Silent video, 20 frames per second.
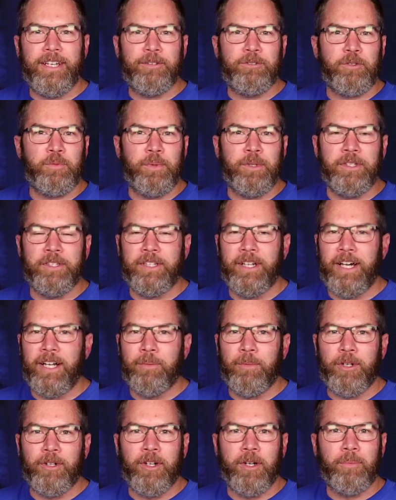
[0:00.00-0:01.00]
I'd spend the night
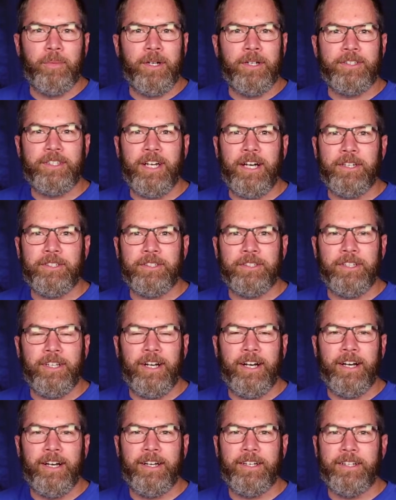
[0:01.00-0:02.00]
at my grandparents' house a
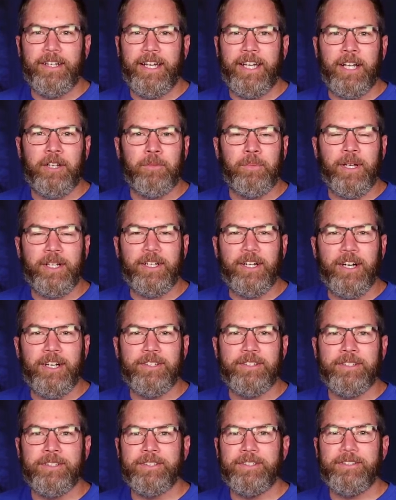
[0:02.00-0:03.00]
lot and hang out with my
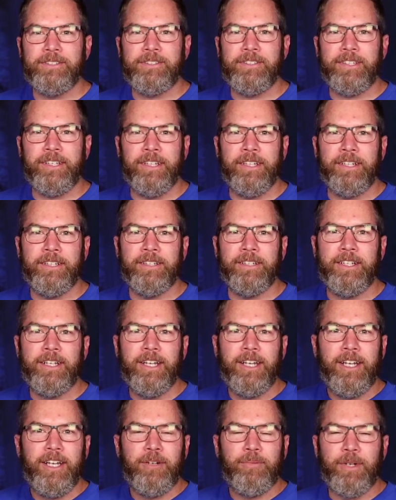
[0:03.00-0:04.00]
cousins and
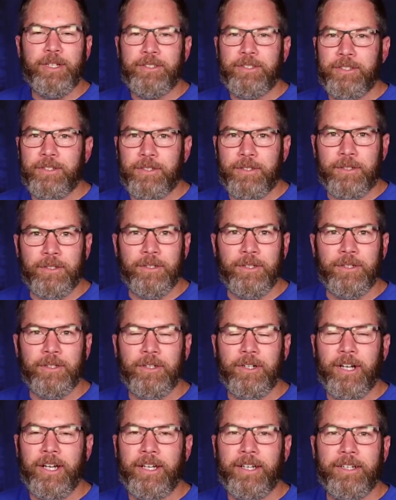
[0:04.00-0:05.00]
my
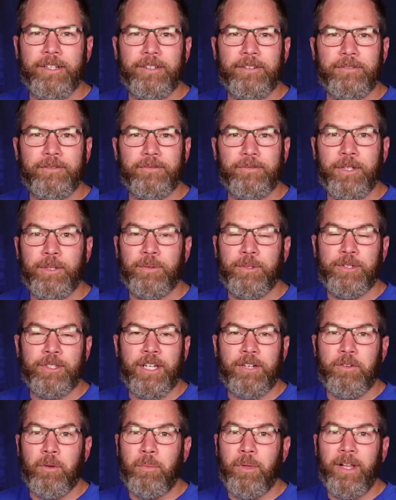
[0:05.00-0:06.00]
sister, and we would just
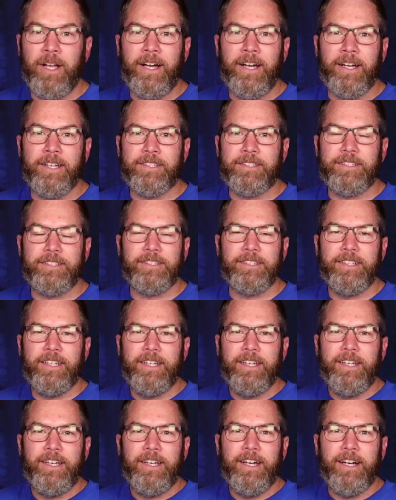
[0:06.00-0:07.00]
have a blast.
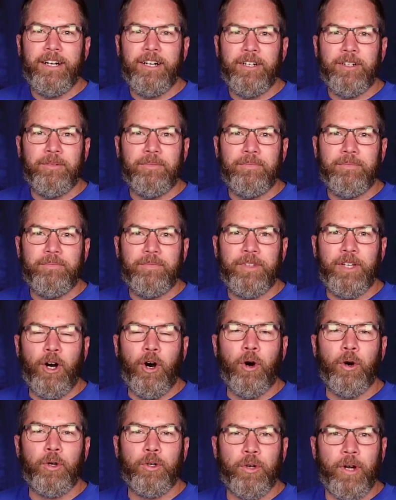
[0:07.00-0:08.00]
The
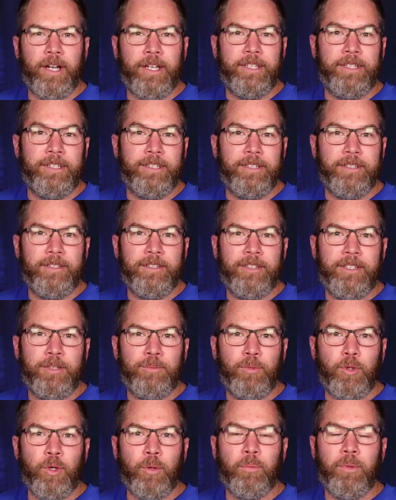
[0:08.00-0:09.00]
older I get, the
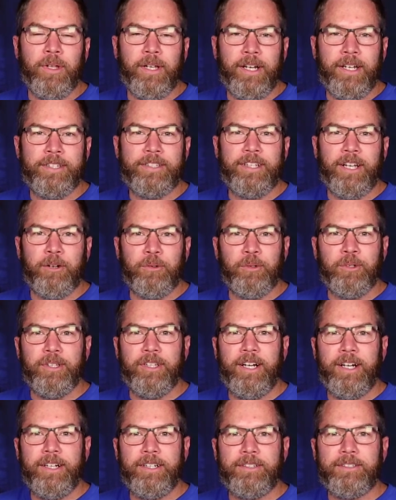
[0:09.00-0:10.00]
more blessed I
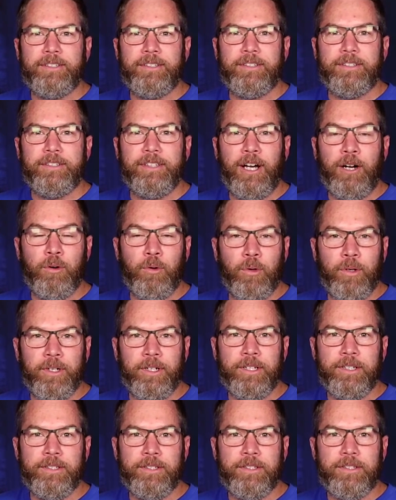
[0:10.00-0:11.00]
realize I
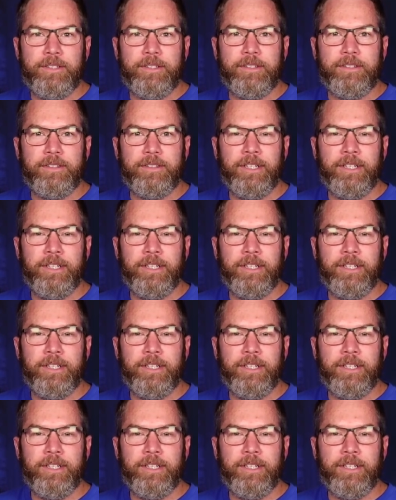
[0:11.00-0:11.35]
was.